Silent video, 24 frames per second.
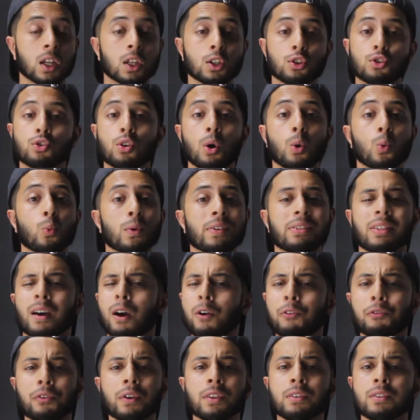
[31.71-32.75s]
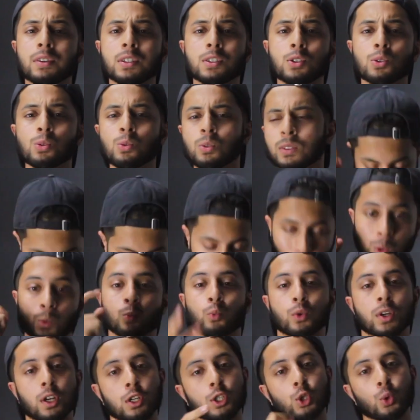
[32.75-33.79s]
So, without further ado,
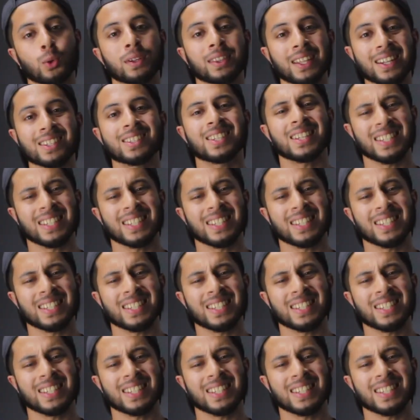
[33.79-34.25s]
boom, we are doing that